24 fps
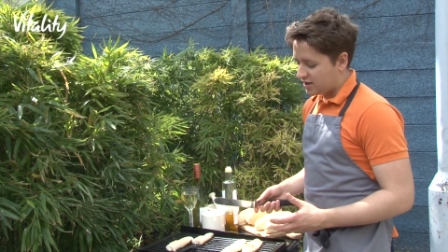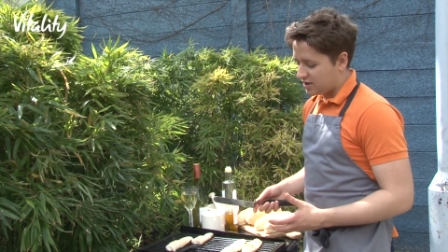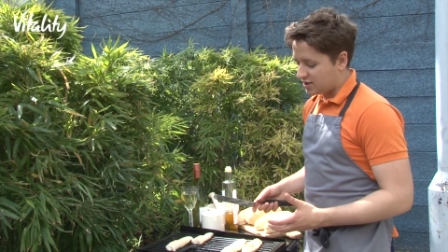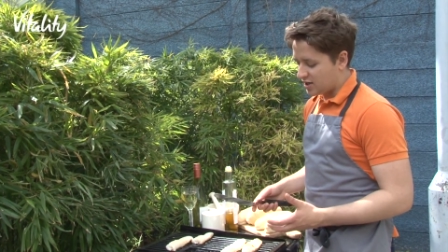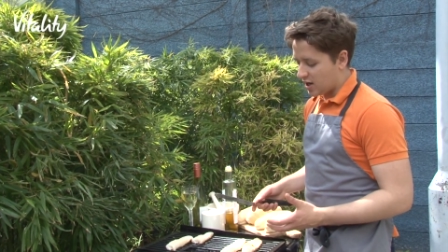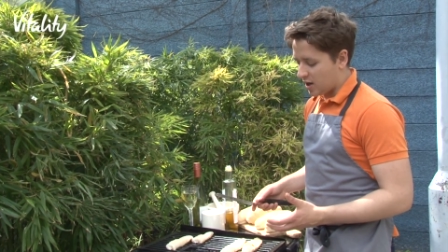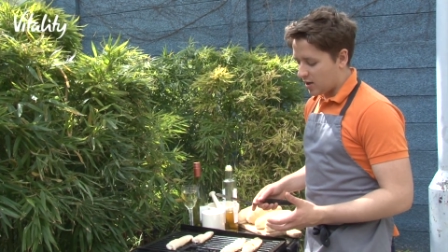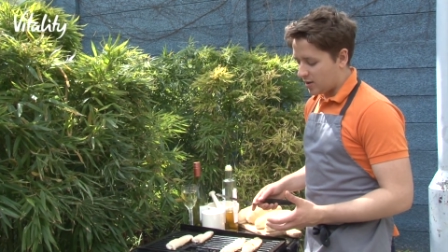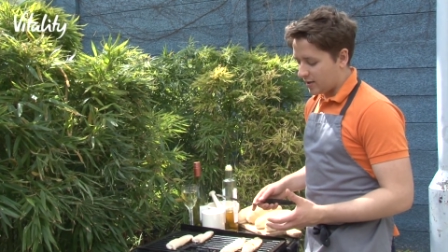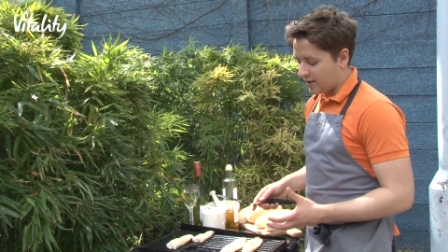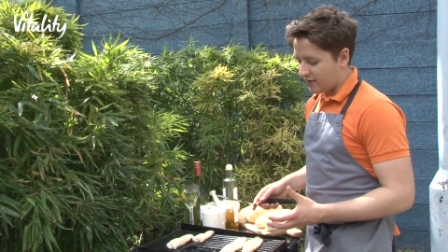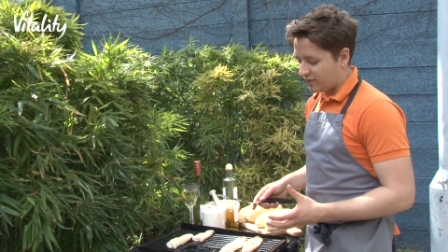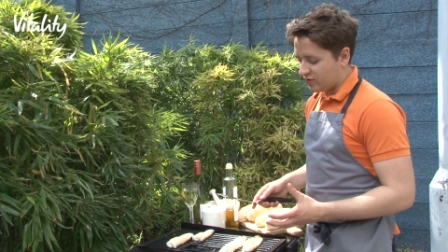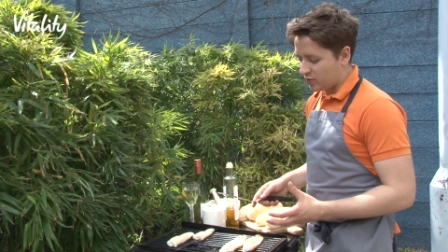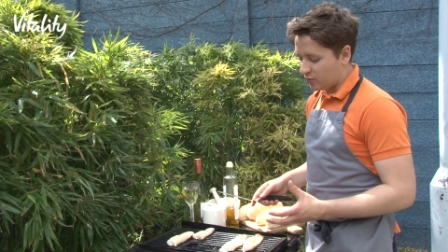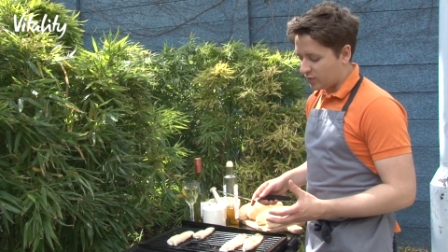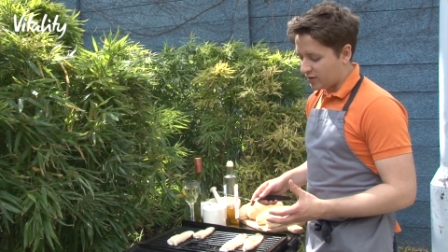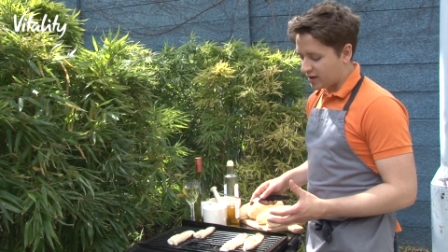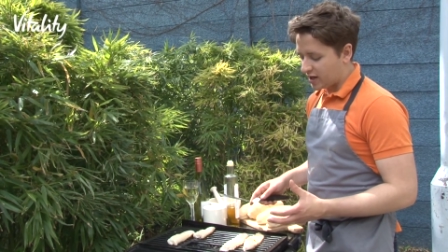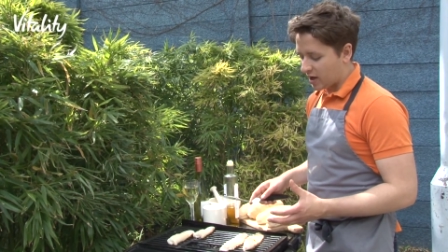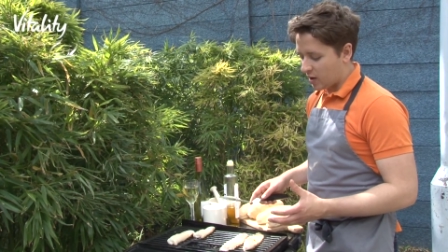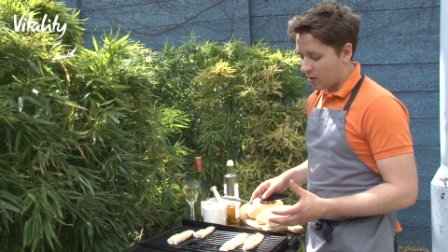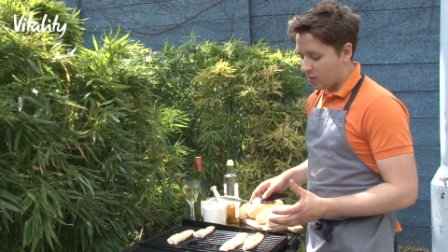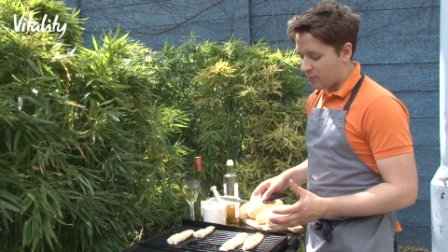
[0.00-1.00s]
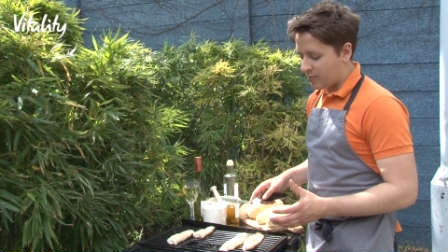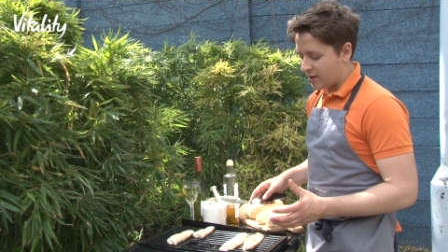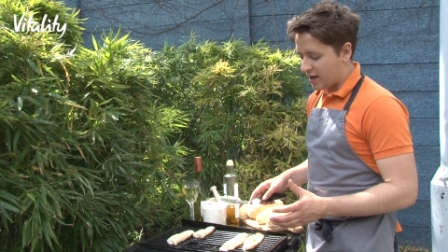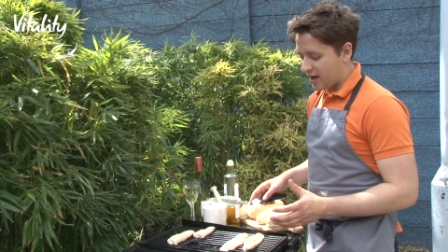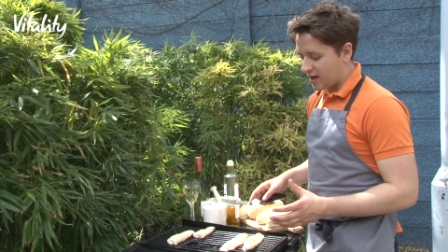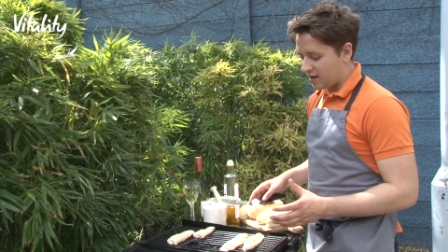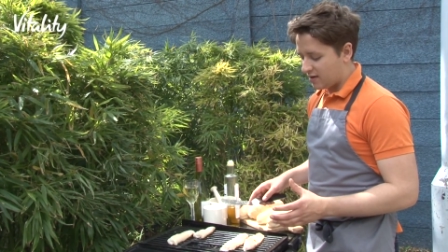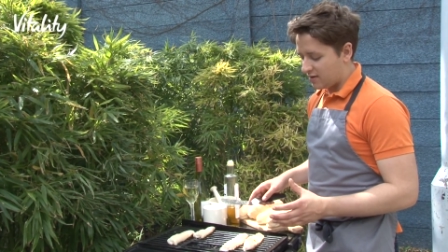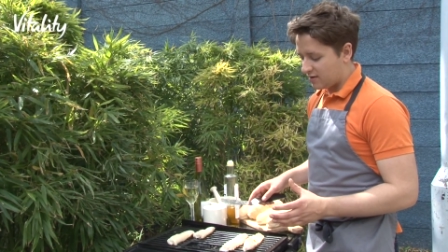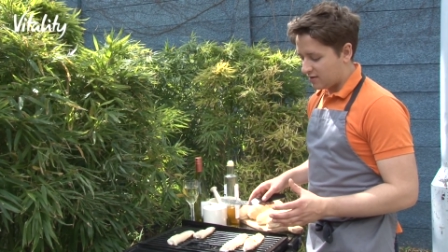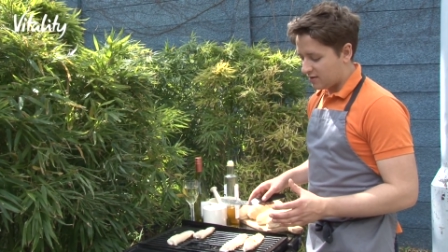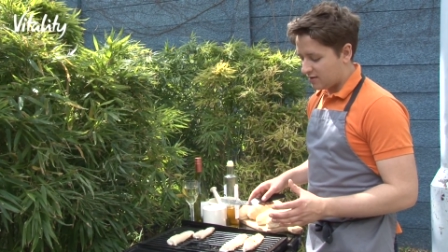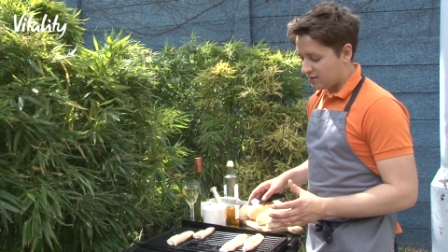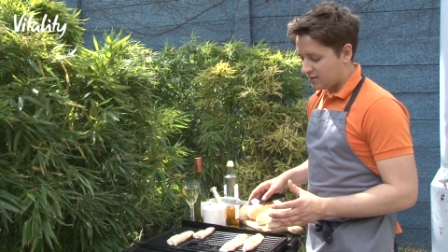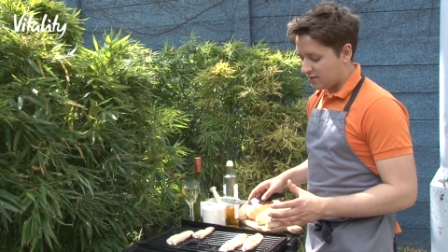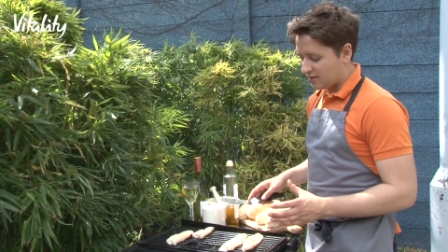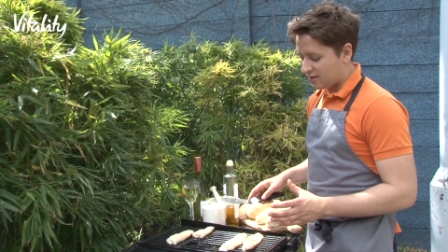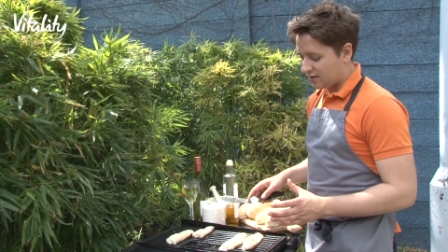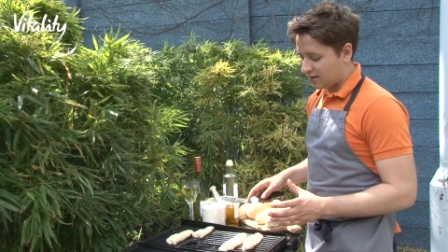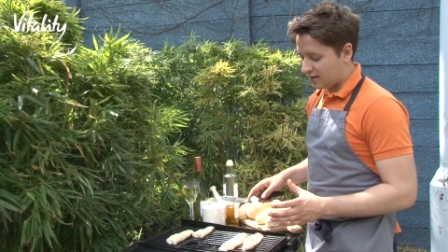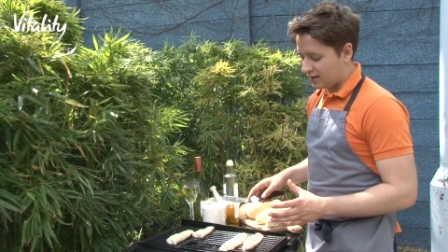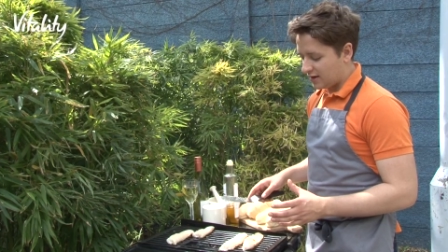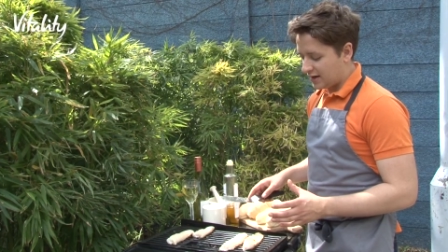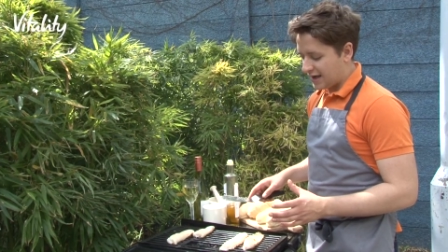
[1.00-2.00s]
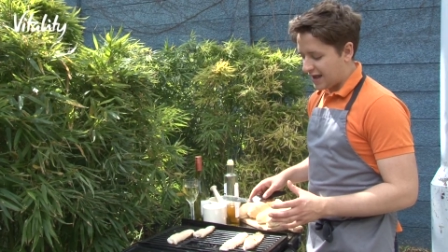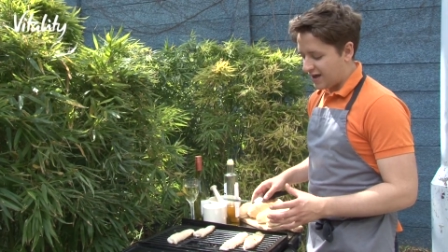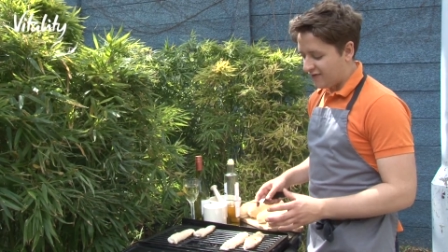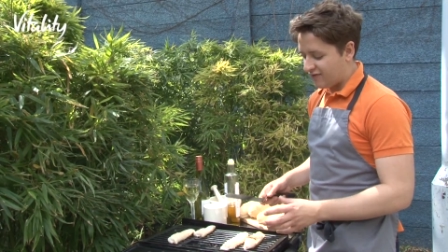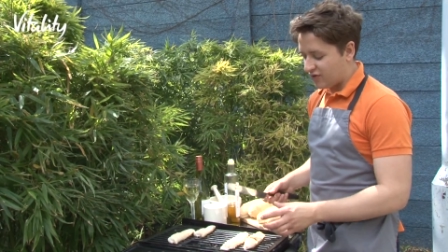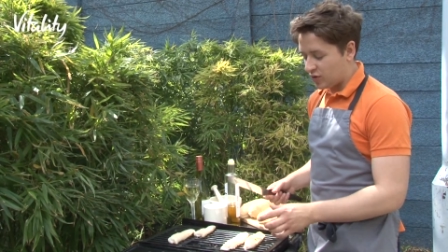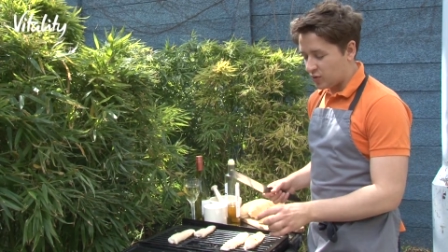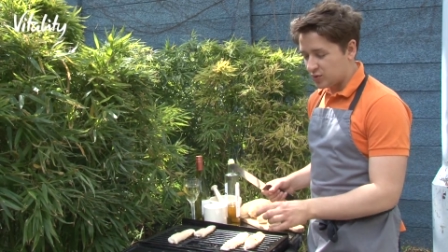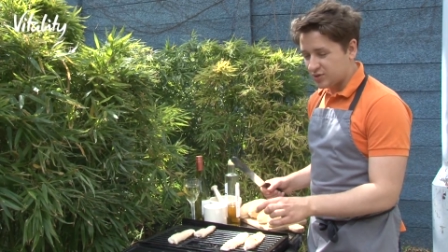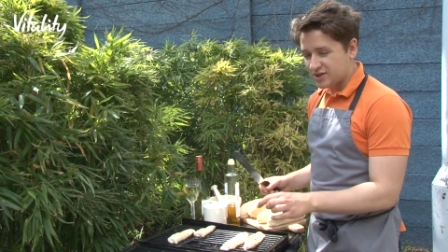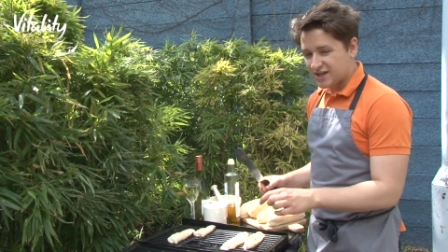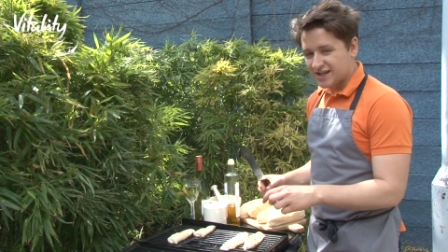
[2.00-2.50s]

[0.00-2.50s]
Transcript: If you want to go a bit left field,